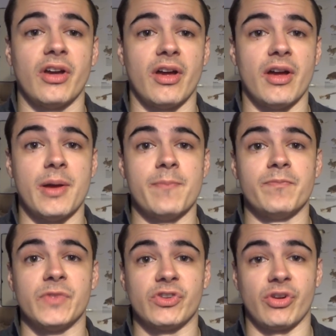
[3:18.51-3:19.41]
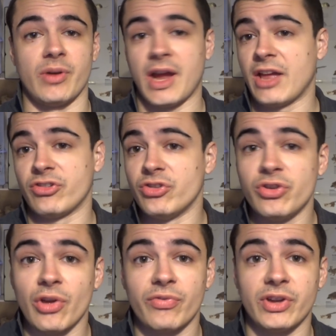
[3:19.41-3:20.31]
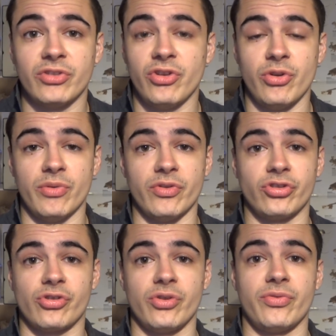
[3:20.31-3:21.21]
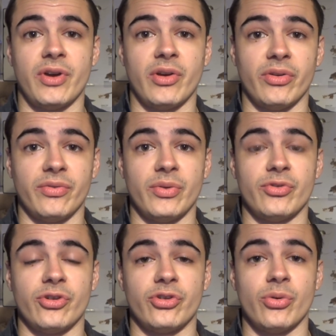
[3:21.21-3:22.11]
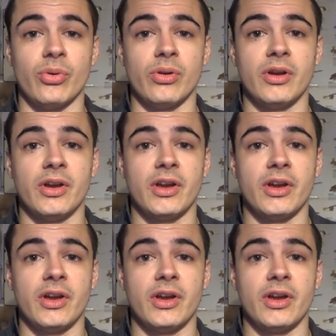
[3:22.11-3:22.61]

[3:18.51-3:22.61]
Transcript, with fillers: So it has nothing to do with the screw thread on the filter at all,